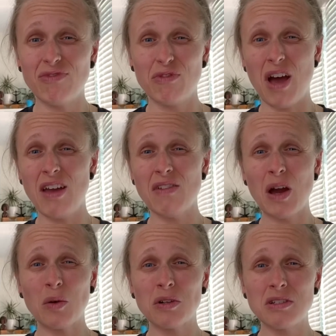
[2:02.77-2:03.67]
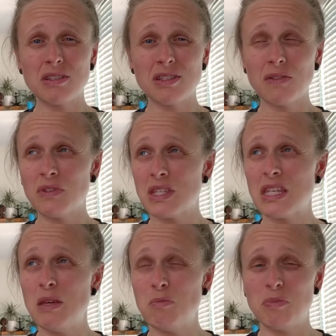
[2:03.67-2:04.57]
5 hours of
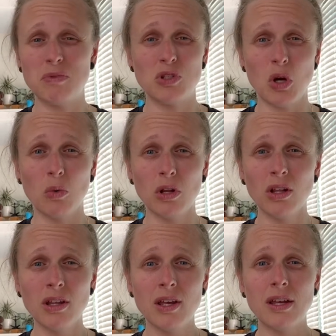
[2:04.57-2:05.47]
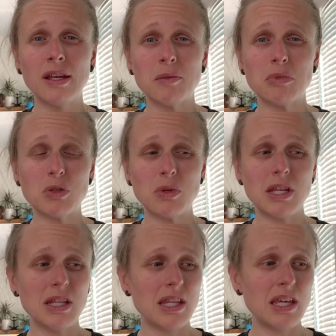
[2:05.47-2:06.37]
sleep total
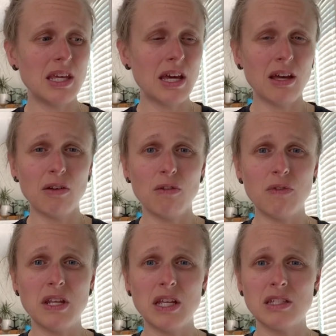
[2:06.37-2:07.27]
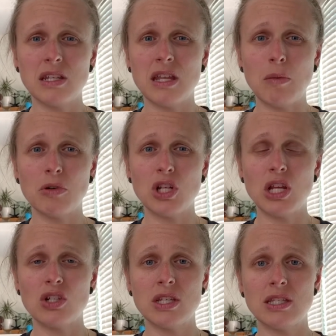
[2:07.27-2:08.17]
between the feedings and diaper
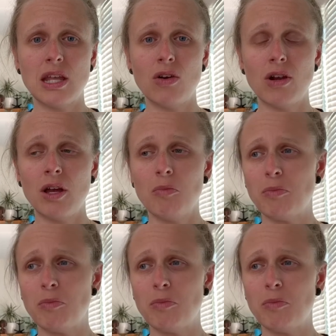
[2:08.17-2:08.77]
changes, etc.